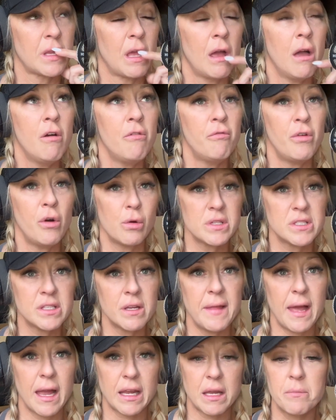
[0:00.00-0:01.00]
Focus
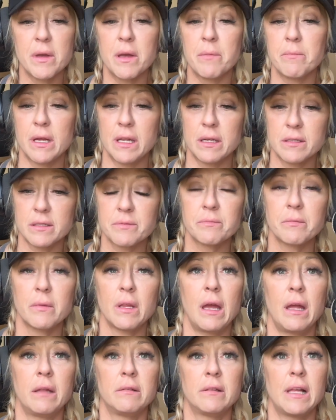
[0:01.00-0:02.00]
on that commitment
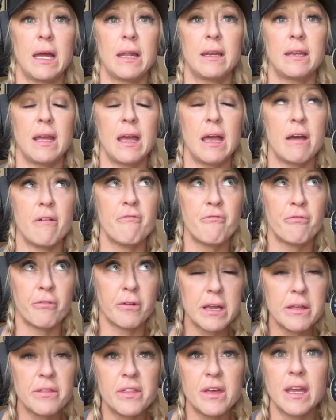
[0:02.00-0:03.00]
and let
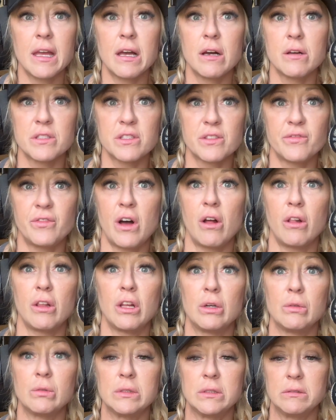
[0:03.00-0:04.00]
everything else
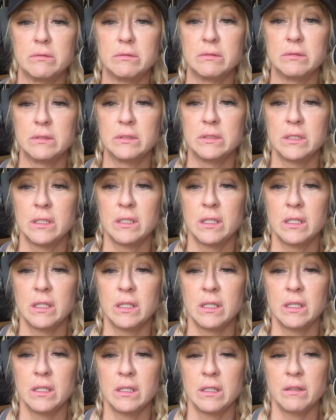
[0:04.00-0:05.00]
follow.
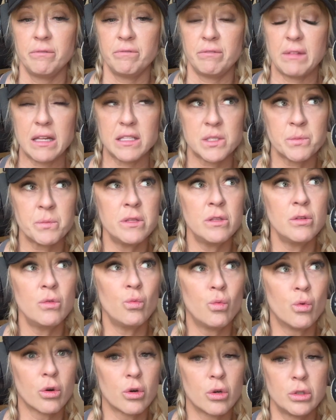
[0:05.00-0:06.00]
That's when the
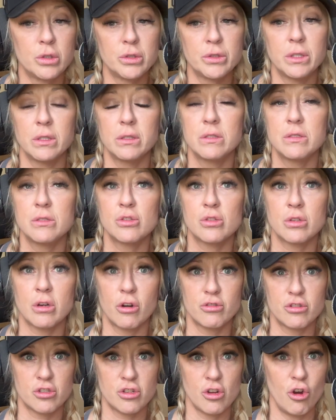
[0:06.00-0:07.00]
world
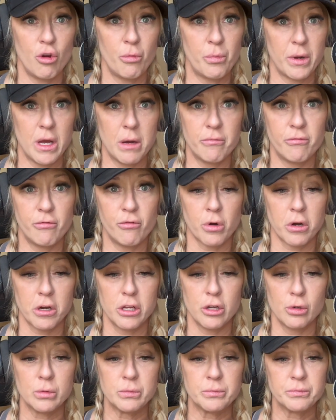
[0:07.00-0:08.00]
starts to open up for
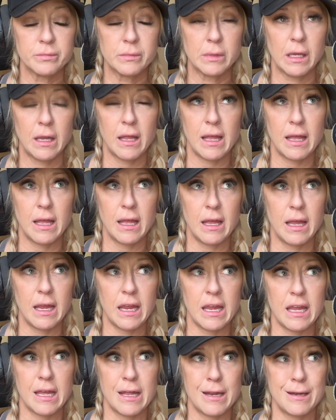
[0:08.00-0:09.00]
you.
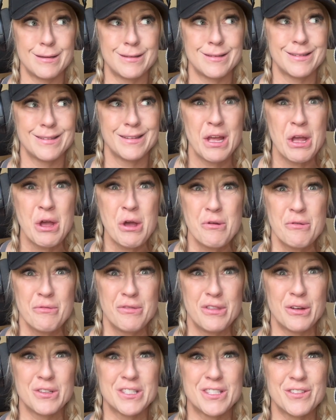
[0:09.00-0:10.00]
And
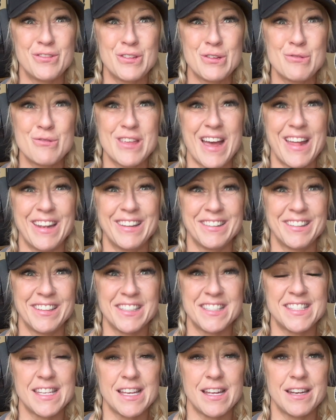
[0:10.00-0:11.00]
those of you that
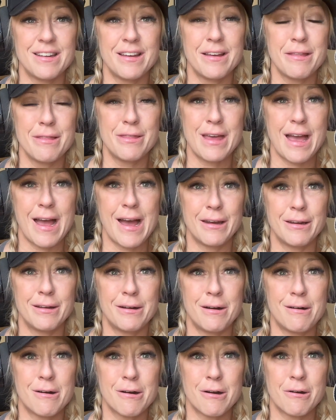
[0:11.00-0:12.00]
listen that
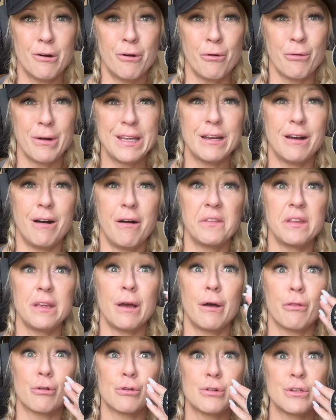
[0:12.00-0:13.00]
are already on the
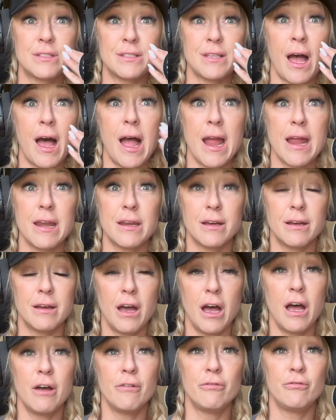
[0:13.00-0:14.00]
other side
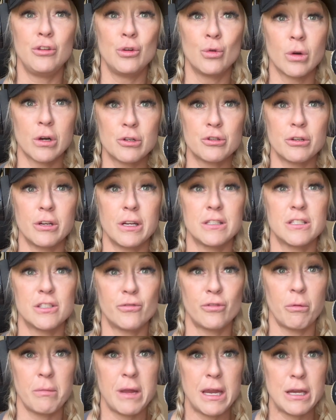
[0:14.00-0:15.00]
of your
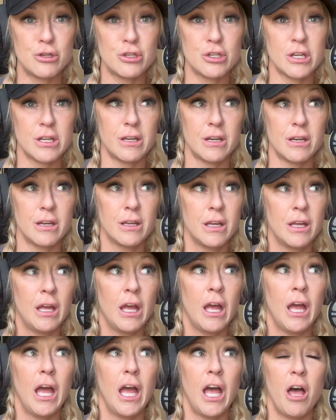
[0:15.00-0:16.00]
transformation,
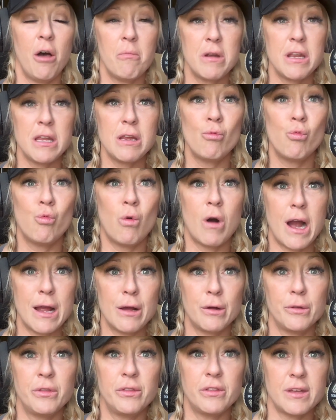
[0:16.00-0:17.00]
how many
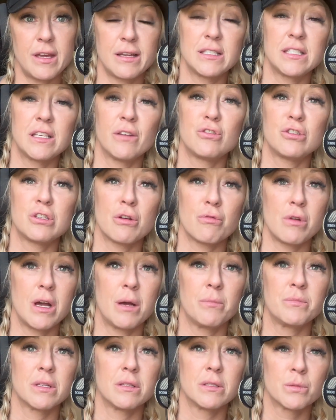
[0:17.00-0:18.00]
wild things have shown
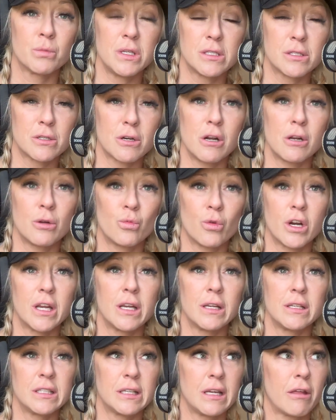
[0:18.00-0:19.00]
up since we started
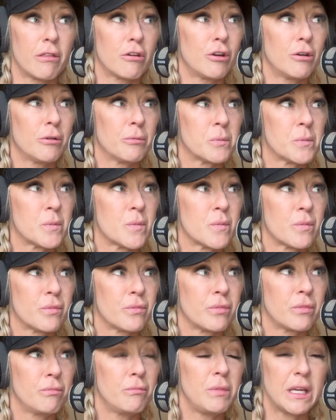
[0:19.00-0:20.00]
working together?
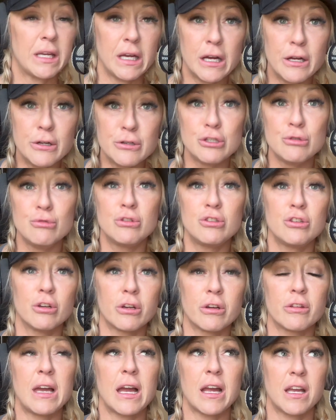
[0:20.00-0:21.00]
Because you
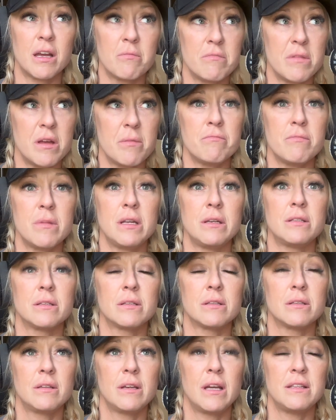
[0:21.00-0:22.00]
took that commitment
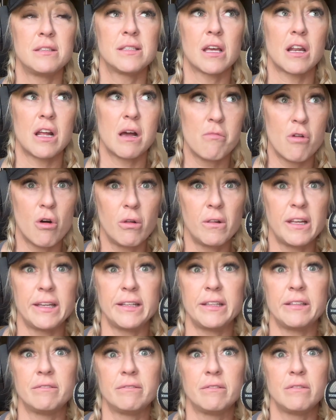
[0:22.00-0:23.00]
and said, I'm all
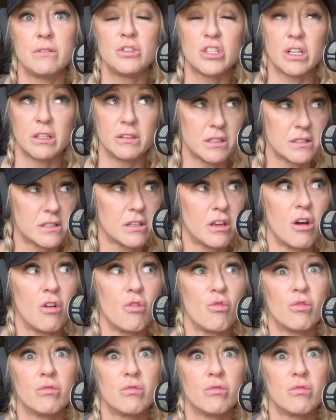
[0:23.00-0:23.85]
in. Jen, let's go.